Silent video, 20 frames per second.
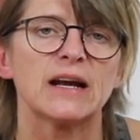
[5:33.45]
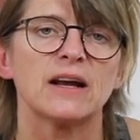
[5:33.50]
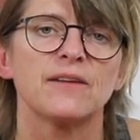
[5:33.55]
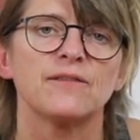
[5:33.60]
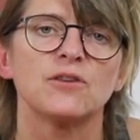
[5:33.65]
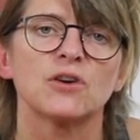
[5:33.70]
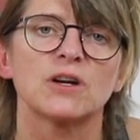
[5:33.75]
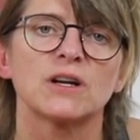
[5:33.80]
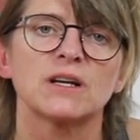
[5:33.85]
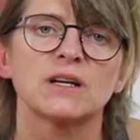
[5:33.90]

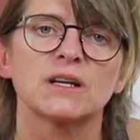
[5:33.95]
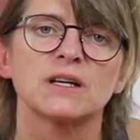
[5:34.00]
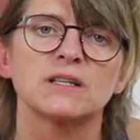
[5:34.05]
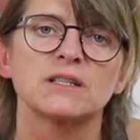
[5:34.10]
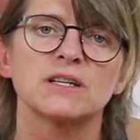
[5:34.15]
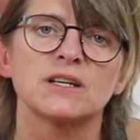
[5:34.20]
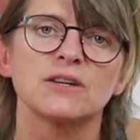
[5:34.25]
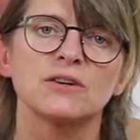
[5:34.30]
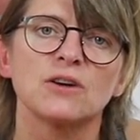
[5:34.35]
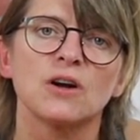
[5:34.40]
If you're going to
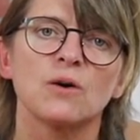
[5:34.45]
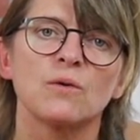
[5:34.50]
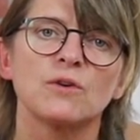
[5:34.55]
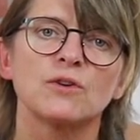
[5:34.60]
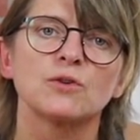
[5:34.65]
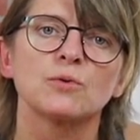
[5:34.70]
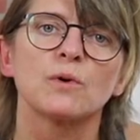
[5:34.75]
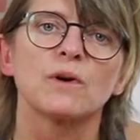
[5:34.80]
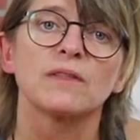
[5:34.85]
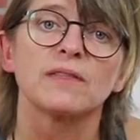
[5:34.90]
consider
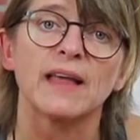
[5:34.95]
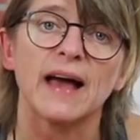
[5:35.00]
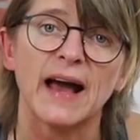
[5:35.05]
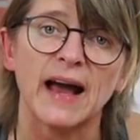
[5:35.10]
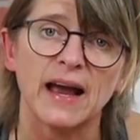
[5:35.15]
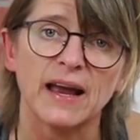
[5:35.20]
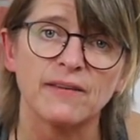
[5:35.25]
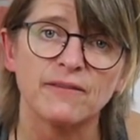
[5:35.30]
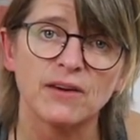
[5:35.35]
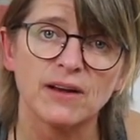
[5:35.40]
going to a
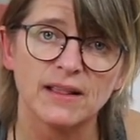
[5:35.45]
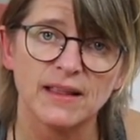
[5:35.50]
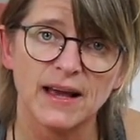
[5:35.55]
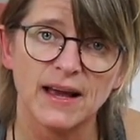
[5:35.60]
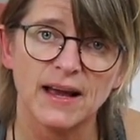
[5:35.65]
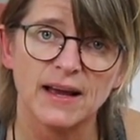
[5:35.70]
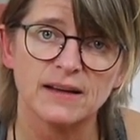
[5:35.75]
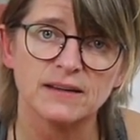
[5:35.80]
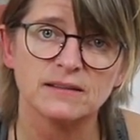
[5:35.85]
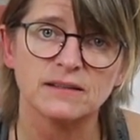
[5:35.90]
live
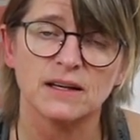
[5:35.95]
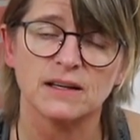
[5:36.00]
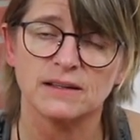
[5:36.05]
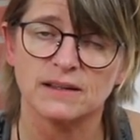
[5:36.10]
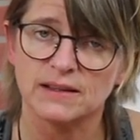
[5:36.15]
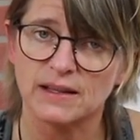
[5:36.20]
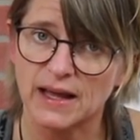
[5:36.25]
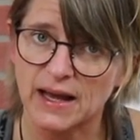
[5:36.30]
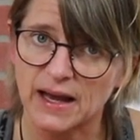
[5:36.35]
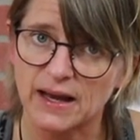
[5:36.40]
class, a
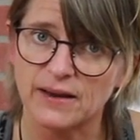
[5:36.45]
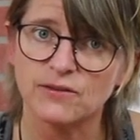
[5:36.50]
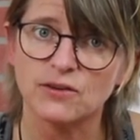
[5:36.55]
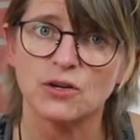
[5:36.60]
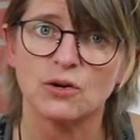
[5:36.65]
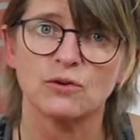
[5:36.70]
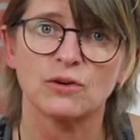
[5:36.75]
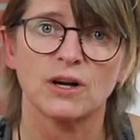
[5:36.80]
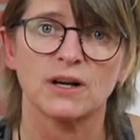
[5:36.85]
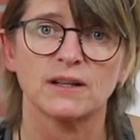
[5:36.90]
live
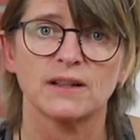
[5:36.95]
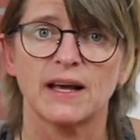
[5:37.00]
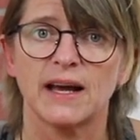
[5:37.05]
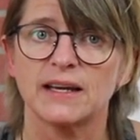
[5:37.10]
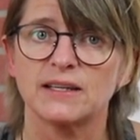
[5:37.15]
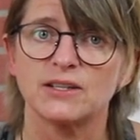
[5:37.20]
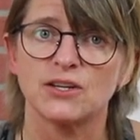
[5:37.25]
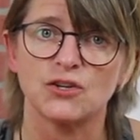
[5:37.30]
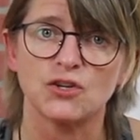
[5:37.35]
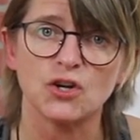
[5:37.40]
yoga
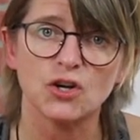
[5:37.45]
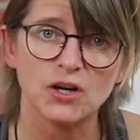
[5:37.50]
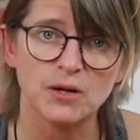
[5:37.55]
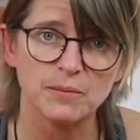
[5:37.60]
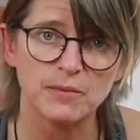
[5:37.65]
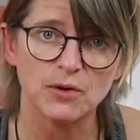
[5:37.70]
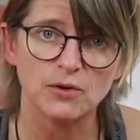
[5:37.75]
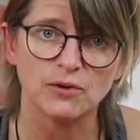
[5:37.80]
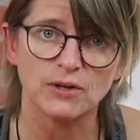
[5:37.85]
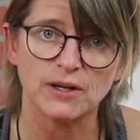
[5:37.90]
class in your
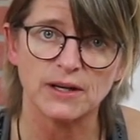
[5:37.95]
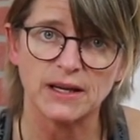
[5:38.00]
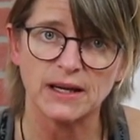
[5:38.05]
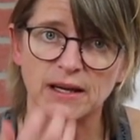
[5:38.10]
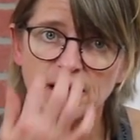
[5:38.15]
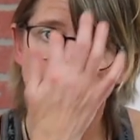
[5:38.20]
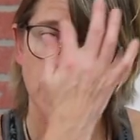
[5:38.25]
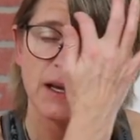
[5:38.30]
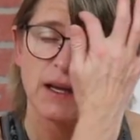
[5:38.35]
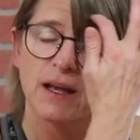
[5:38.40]

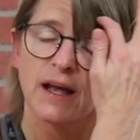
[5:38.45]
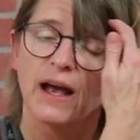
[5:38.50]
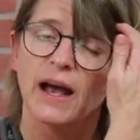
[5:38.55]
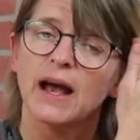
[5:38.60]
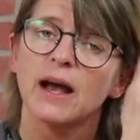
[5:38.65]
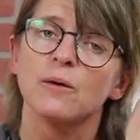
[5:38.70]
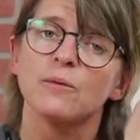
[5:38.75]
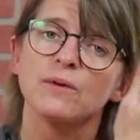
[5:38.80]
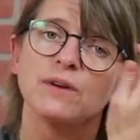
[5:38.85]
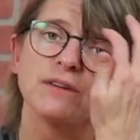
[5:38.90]
community,
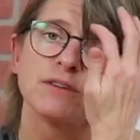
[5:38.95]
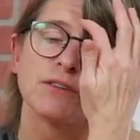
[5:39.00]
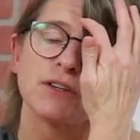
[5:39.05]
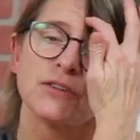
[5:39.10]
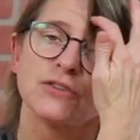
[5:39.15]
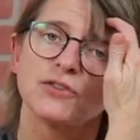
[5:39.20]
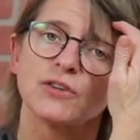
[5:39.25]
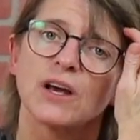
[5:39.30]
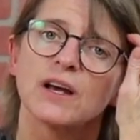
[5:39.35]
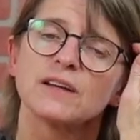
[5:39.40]
I would
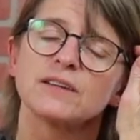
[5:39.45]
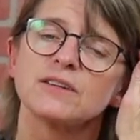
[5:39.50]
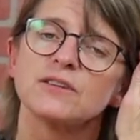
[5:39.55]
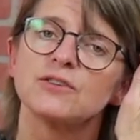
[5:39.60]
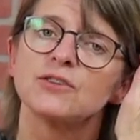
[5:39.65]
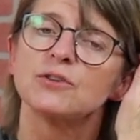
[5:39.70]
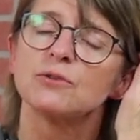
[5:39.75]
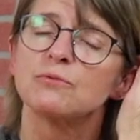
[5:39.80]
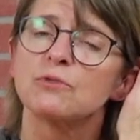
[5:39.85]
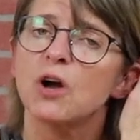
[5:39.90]
suggest
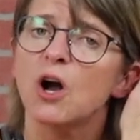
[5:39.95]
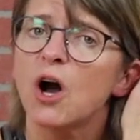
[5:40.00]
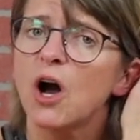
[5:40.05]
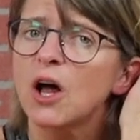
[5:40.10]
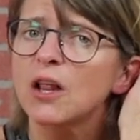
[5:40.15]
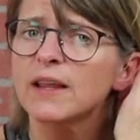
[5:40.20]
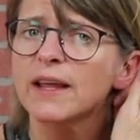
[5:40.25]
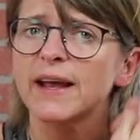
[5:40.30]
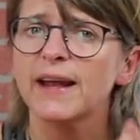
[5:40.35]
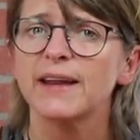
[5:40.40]
that you
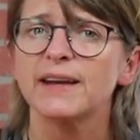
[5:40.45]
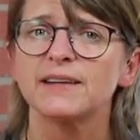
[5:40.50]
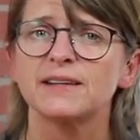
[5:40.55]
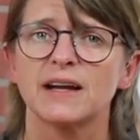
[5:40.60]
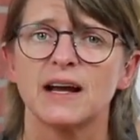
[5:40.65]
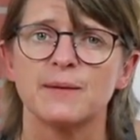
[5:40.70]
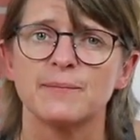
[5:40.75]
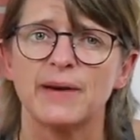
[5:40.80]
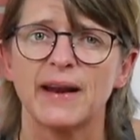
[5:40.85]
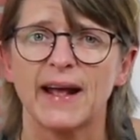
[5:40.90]
call ahead of
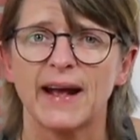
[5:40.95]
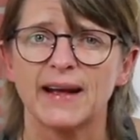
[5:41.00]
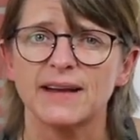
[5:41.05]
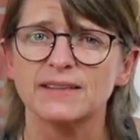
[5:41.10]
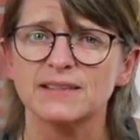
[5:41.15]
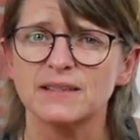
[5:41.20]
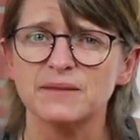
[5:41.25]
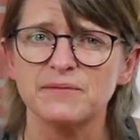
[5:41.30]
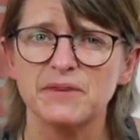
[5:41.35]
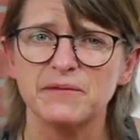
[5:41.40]
time and
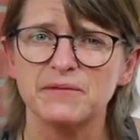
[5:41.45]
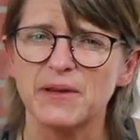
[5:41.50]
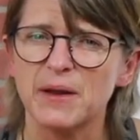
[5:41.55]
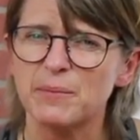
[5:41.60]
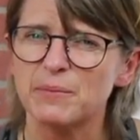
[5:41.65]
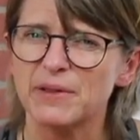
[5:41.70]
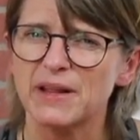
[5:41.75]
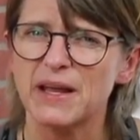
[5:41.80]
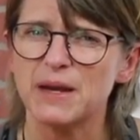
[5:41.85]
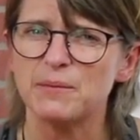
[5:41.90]
ask them if they
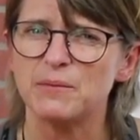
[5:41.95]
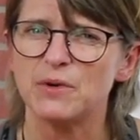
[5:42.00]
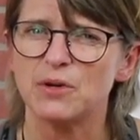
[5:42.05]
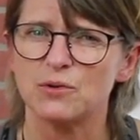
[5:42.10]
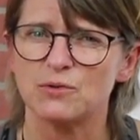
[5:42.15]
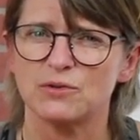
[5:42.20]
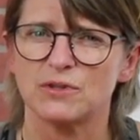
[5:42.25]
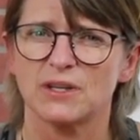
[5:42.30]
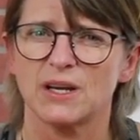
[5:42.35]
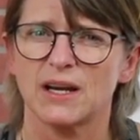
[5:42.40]
play
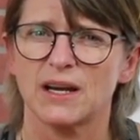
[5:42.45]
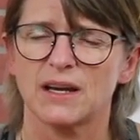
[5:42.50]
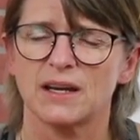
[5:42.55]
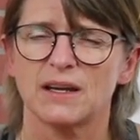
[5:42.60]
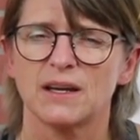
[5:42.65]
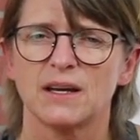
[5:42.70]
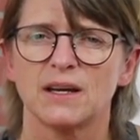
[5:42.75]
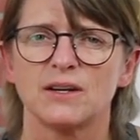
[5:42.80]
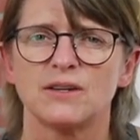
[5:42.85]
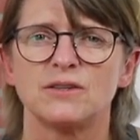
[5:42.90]
music
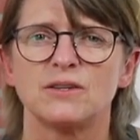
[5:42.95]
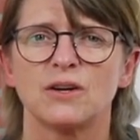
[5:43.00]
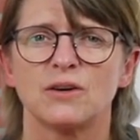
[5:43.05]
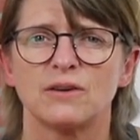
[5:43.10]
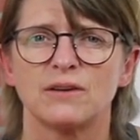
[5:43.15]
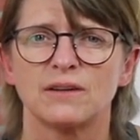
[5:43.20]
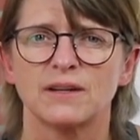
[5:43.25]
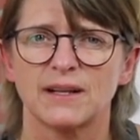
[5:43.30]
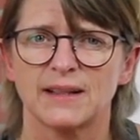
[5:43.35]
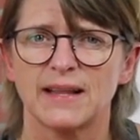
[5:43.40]

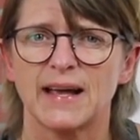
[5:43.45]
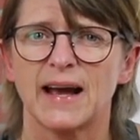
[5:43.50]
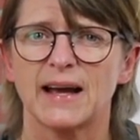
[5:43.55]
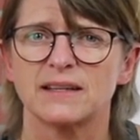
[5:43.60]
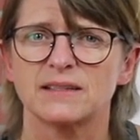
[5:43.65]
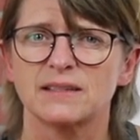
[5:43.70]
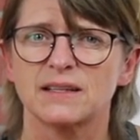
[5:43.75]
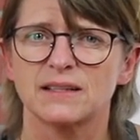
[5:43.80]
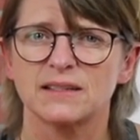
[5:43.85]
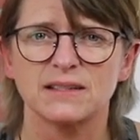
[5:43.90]
during
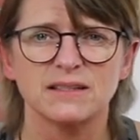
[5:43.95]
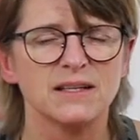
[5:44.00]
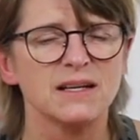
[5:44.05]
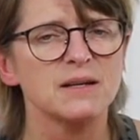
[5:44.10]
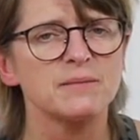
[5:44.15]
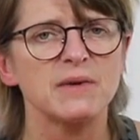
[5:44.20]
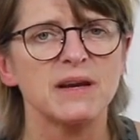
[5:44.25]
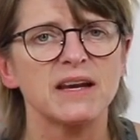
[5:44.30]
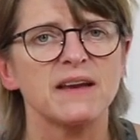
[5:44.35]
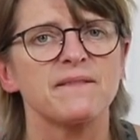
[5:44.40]
class, because it's
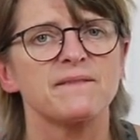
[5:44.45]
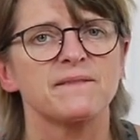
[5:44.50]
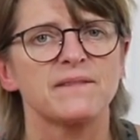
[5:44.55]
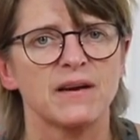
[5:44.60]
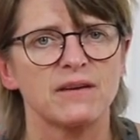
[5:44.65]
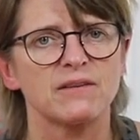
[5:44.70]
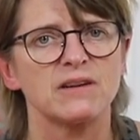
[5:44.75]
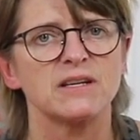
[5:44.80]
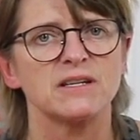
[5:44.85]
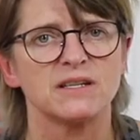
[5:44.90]
going to make it
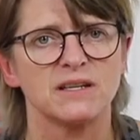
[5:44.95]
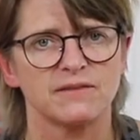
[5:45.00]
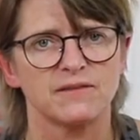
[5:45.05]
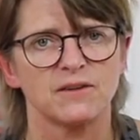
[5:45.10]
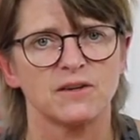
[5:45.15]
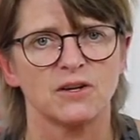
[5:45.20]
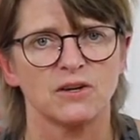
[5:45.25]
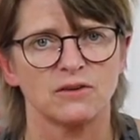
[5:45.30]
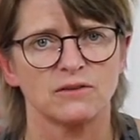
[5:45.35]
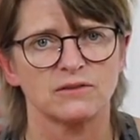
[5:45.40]
very
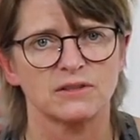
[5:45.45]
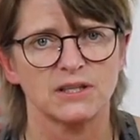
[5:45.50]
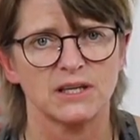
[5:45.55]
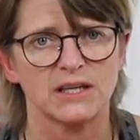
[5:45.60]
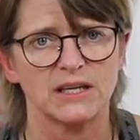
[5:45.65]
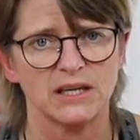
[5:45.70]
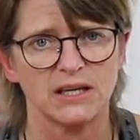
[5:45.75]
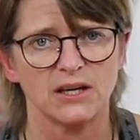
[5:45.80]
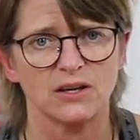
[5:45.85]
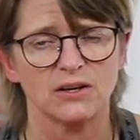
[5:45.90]
difficult to
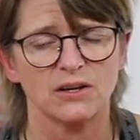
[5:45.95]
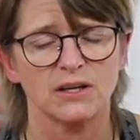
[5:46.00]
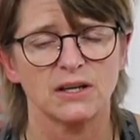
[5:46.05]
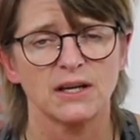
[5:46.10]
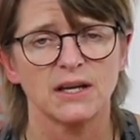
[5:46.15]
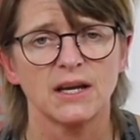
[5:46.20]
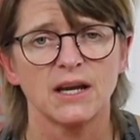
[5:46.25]
hear.